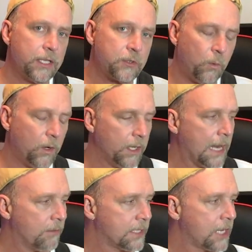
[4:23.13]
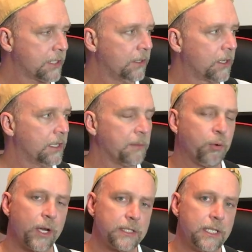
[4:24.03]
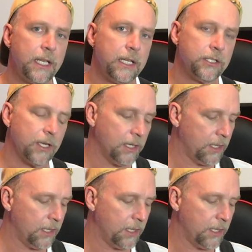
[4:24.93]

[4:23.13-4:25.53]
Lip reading: this one, I was actually looking at the Prestige.